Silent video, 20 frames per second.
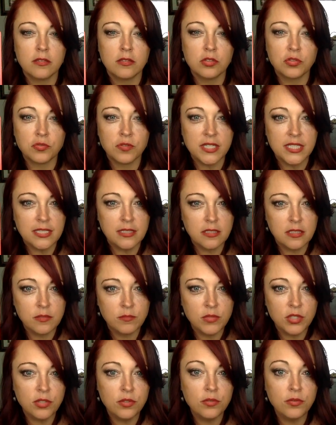
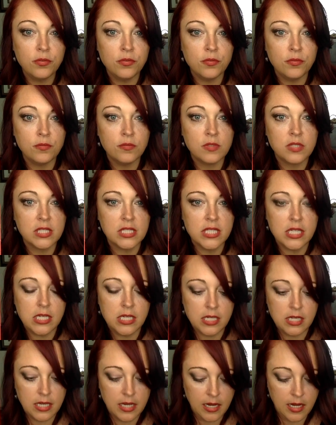transmutes
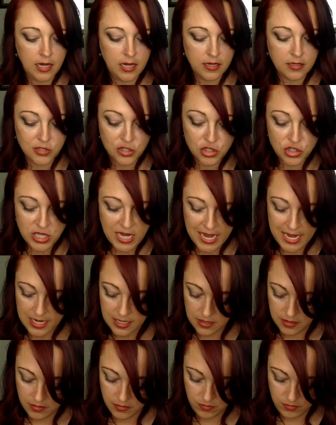the
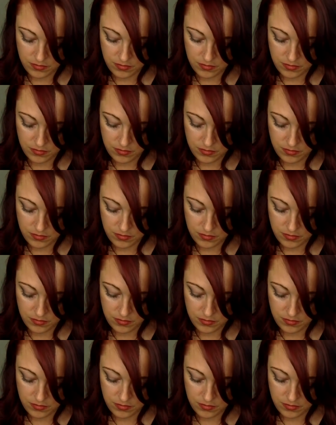shadow.